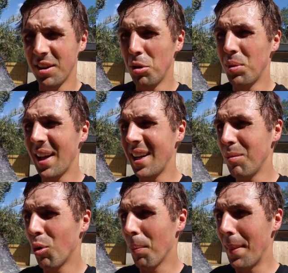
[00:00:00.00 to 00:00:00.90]
Couldn't have been any
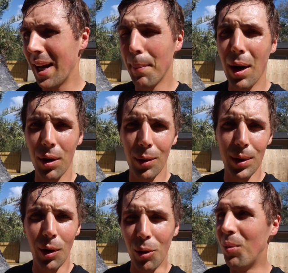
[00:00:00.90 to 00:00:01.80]
more mad about
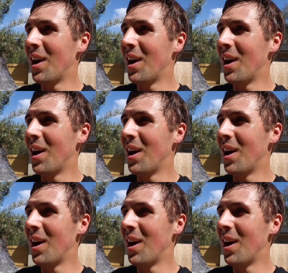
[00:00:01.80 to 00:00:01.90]
going home.